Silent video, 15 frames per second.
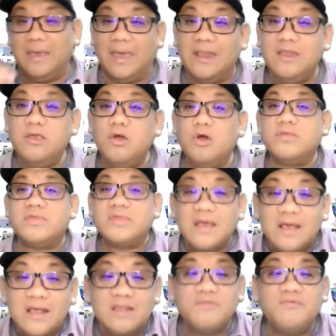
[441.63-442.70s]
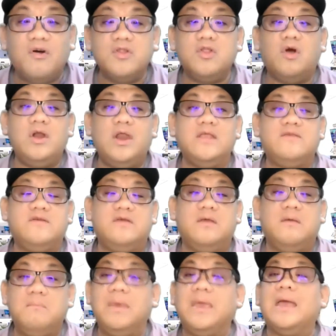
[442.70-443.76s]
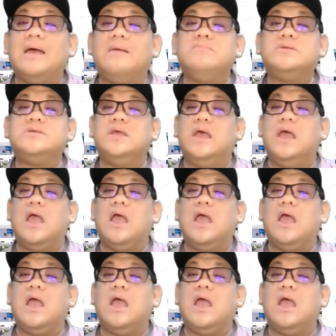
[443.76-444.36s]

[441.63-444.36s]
and your thirst for knowledge becomes